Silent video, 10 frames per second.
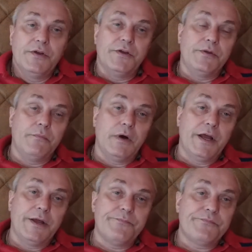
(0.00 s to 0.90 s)
in
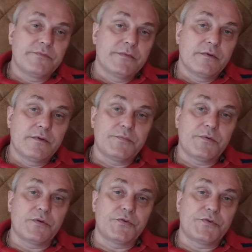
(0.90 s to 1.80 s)
my
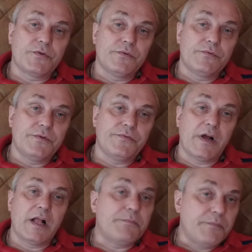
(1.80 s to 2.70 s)
spiritual
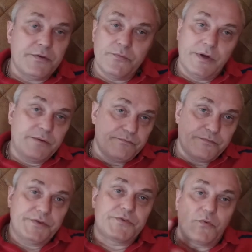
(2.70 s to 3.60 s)
development when
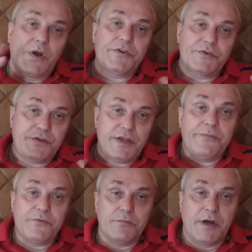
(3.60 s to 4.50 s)
this question
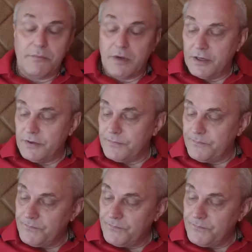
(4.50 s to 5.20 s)
came to my mind.